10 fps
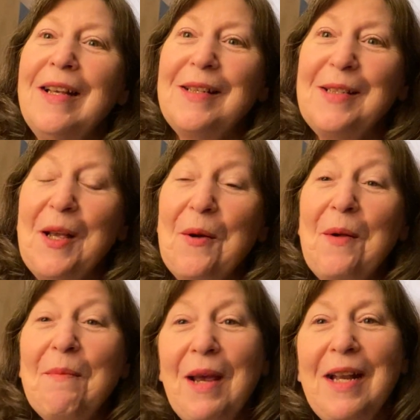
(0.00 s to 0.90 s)
So
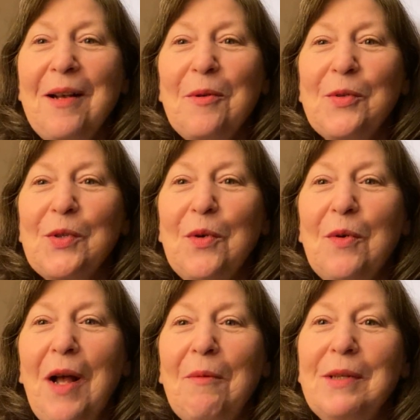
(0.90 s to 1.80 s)
in medical school,
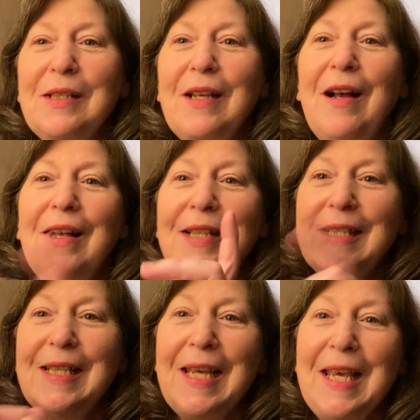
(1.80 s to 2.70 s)
I was taught
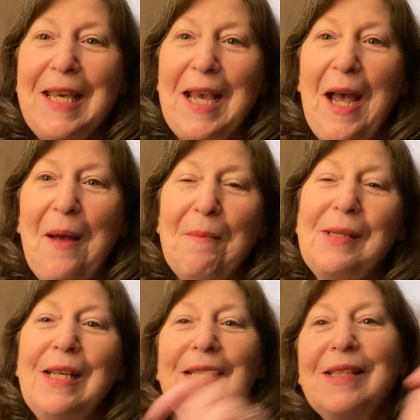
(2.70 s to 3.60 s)
SIGI
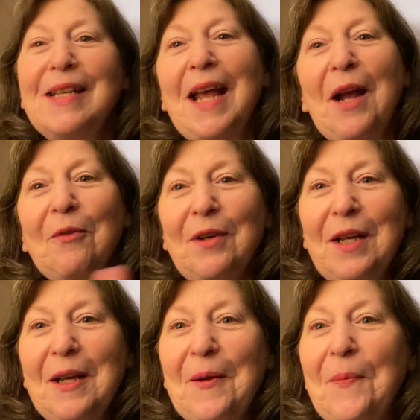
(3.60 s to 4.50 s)
CAPS. It's an
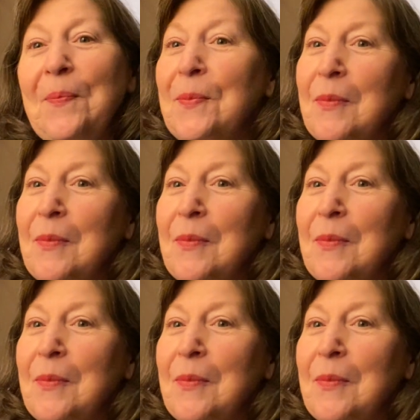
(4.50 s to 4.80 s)
acronym